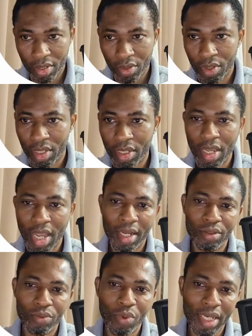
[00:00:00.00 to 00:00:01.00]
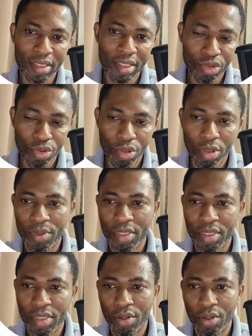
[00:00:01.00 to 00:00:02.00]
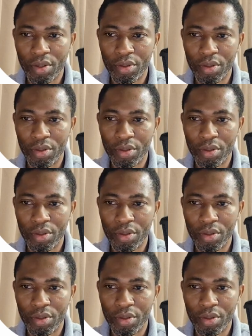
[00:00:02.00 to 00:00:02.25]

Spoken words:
Okay, and why is it throwing up this error?